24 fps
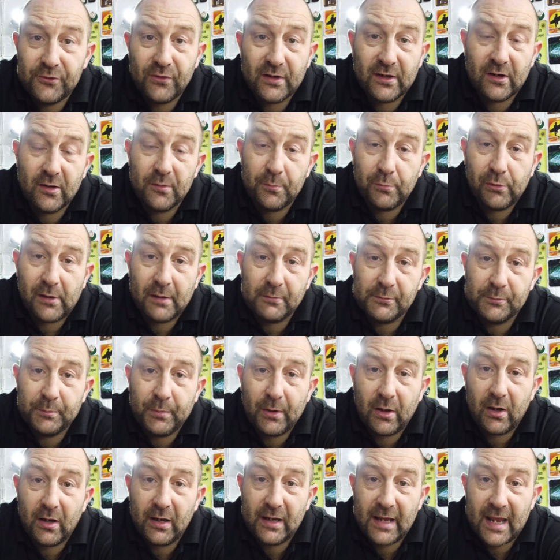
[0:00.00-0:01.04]
be triggered perhaps
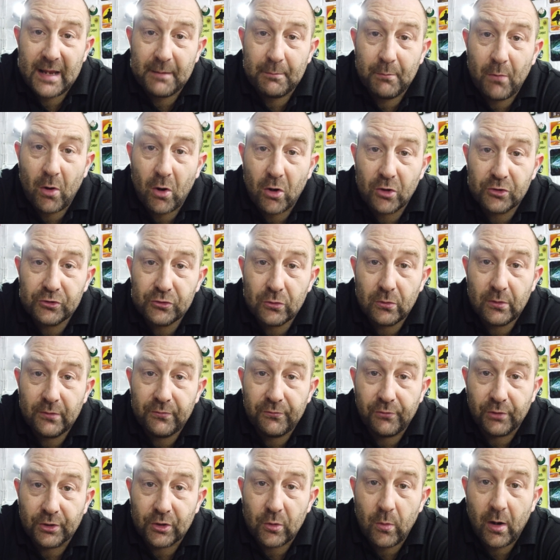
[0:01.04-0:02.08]
by a marshal
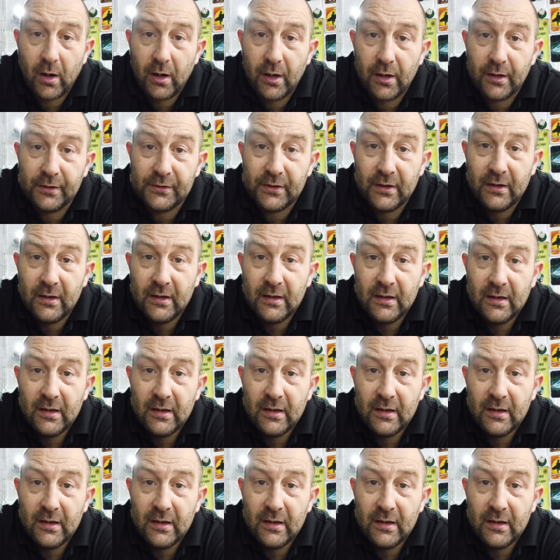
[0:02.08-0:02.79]
if required,